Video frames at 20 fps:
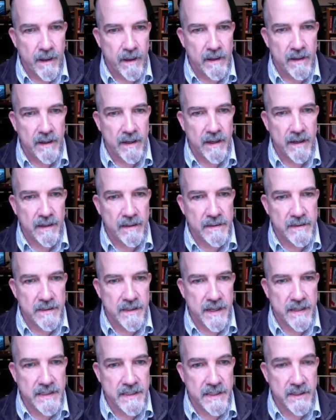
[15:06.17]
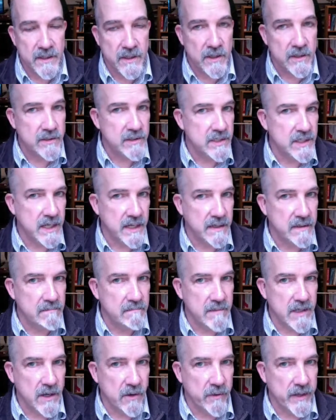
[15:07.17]
And the idea there is that,
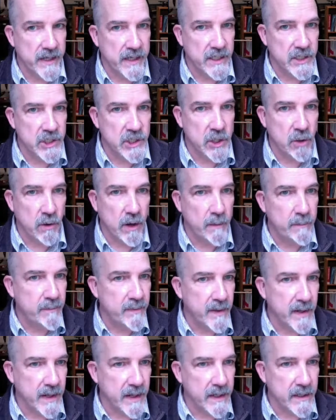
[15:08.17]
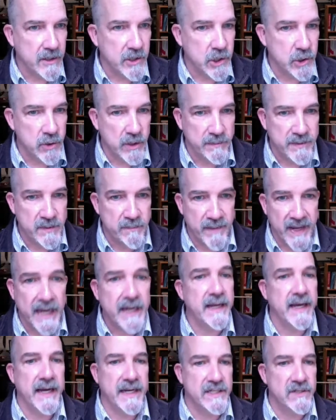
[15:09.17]
it can show up and shoot up some bad
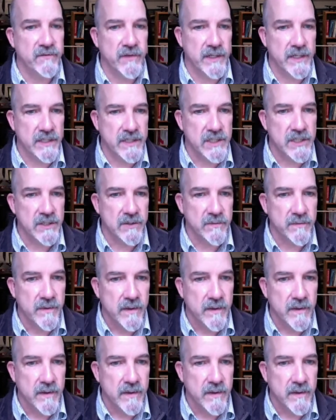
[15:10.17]
guys if it needs to.